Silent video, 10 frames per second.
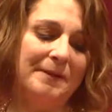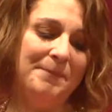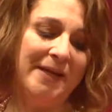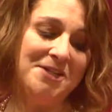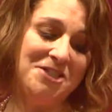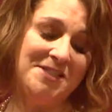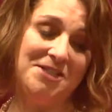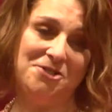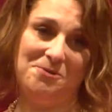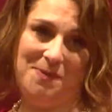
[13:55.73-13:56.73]
But I just
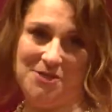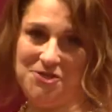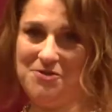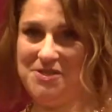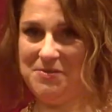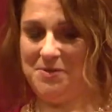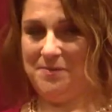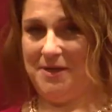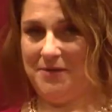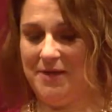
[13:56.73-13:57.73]
need you to picture this with
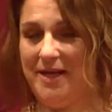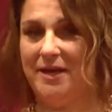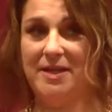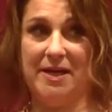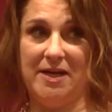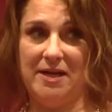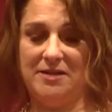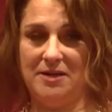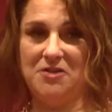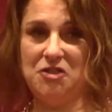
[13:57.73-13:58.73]
me, okay? Like,
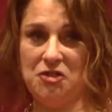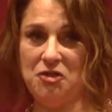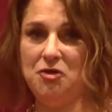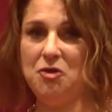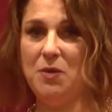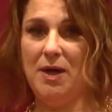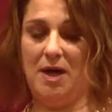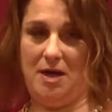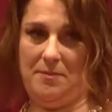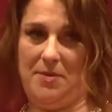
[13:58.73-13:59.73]
2
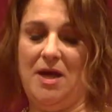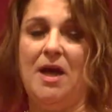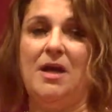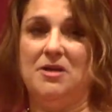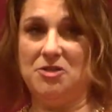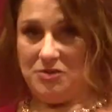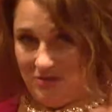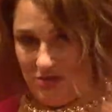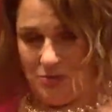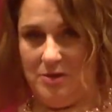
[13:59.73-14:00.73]

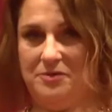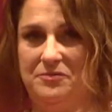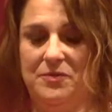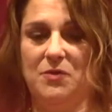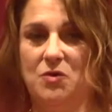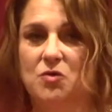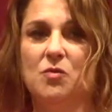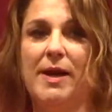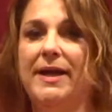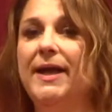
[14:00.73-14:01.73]
sort of
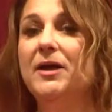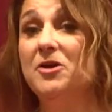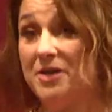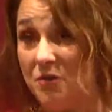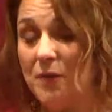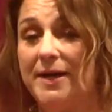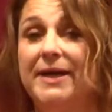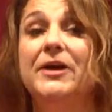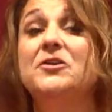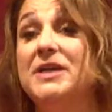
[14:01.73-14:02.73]

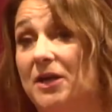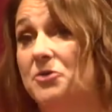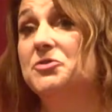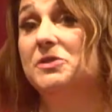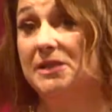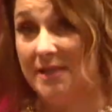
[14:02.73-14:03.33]
gray-haired elderly